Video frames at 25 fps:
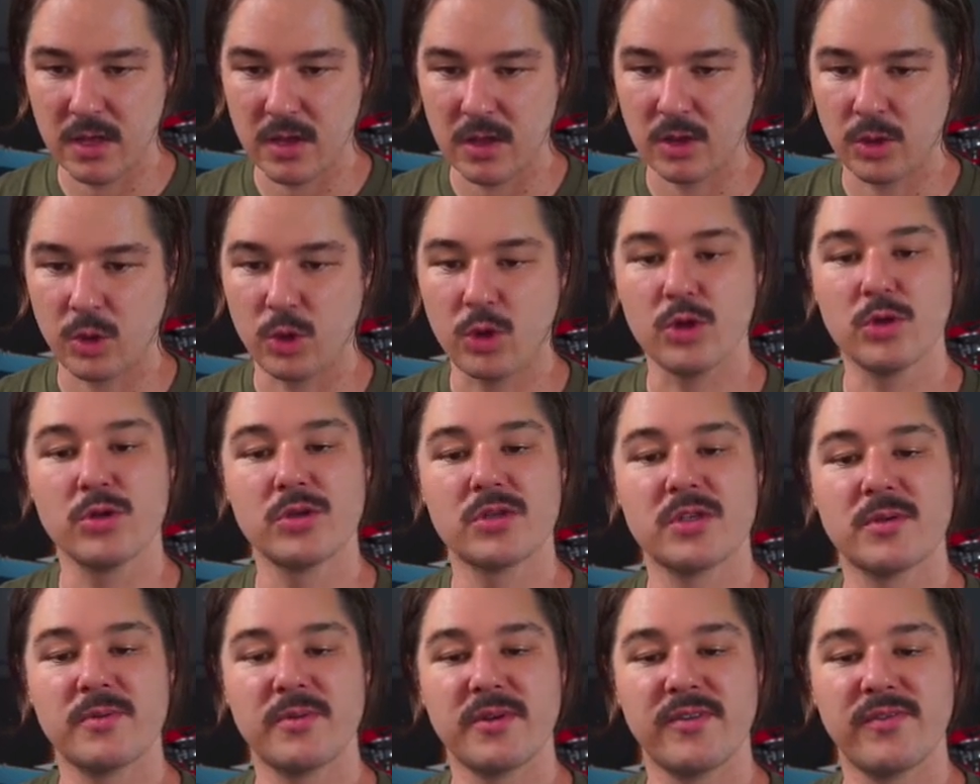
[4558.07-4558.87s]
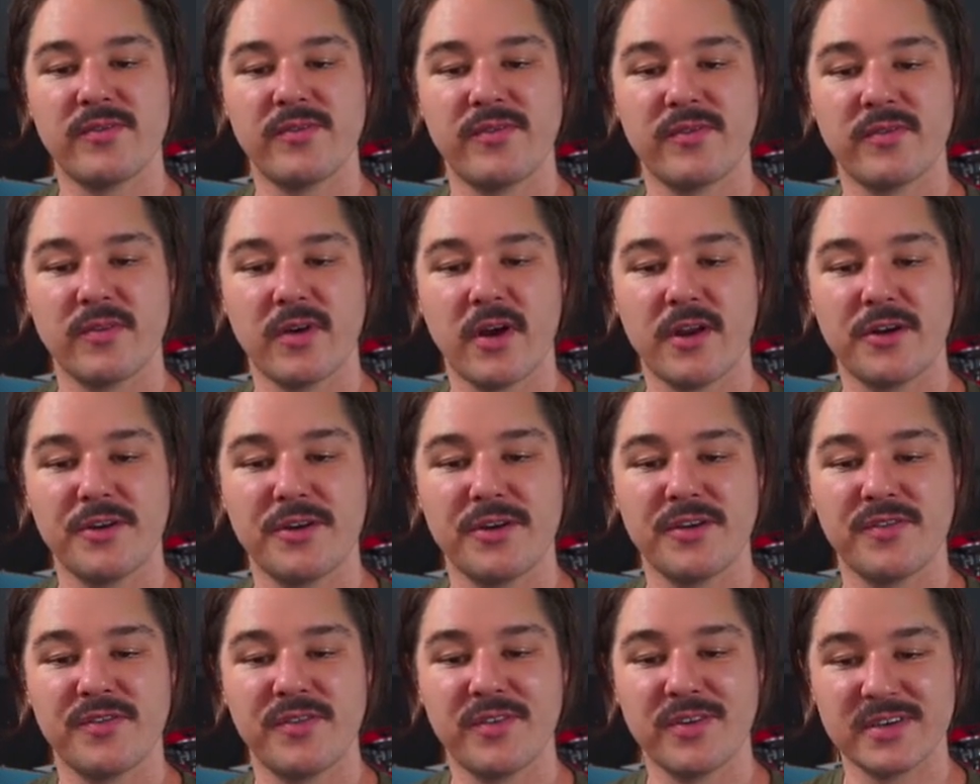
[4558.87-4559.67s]
Used to be
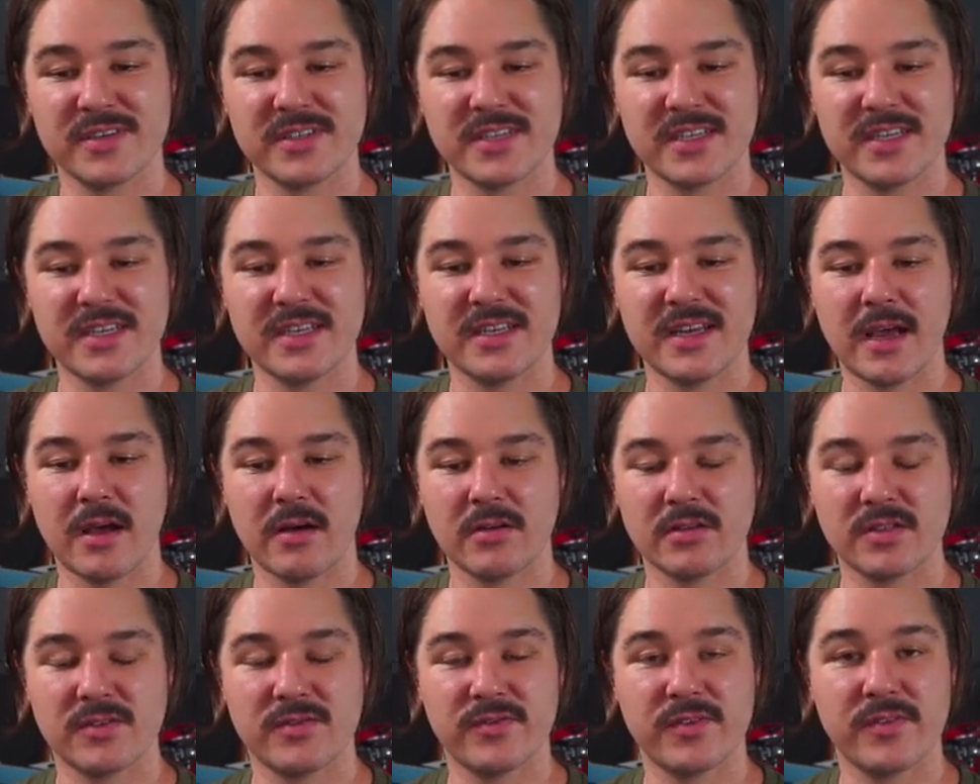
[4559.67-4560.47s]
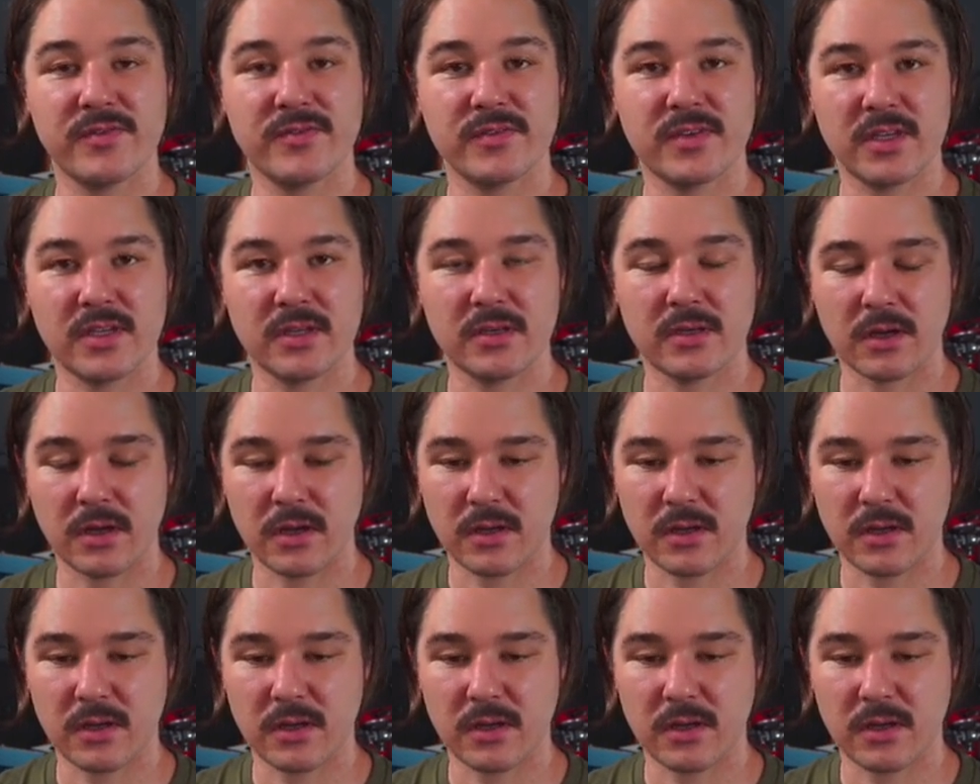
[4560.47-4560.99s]
$114, now it's $15.